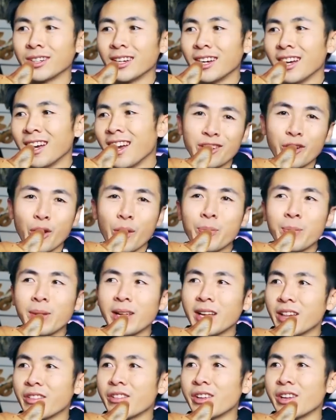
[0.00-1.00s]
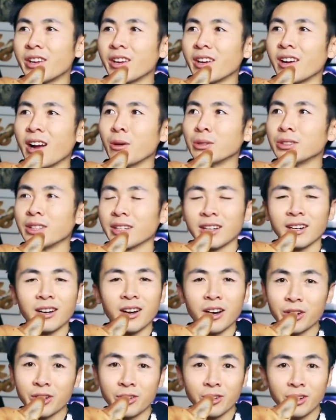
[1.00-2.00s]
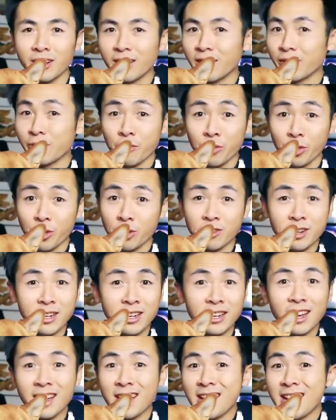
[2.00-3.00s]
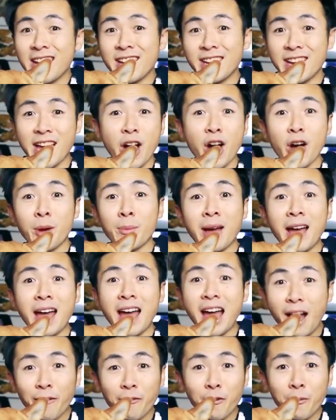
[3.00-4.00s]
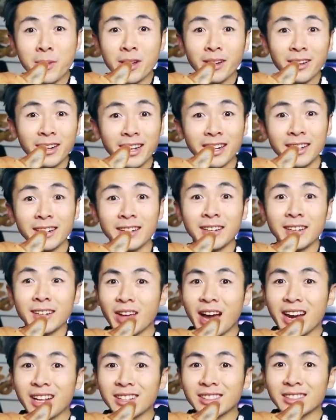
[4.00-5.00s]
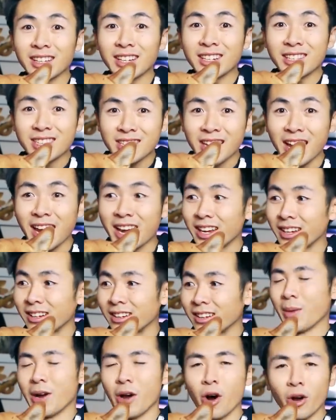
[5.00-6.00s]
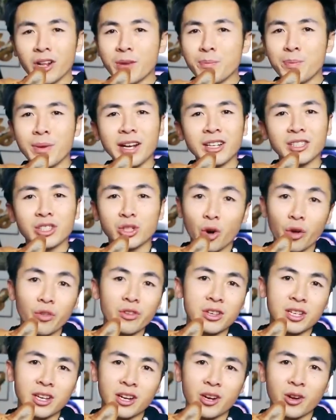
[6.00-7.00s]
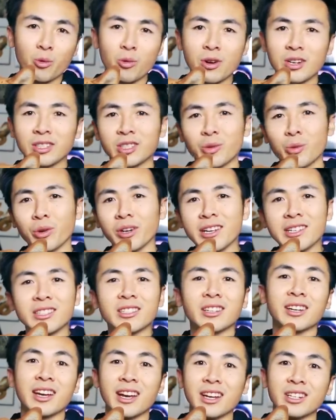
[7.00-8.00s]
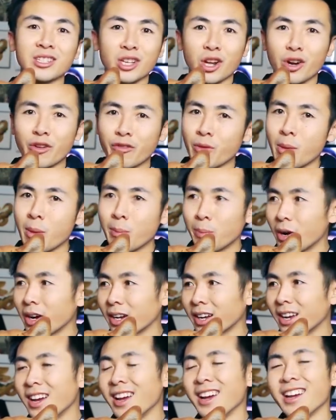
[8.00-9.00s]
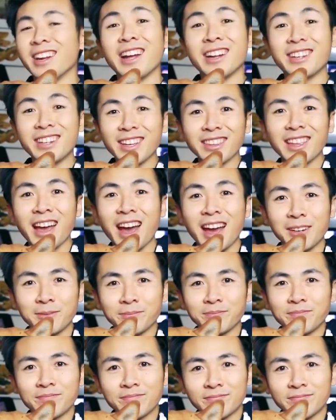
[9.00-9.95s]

Wow. You know, at the beginning of the year, I was like 100, 130, and now I'm at 500,000. That is insane. My only biggest goal this year was to release the Kickstarter for my book, and I did that.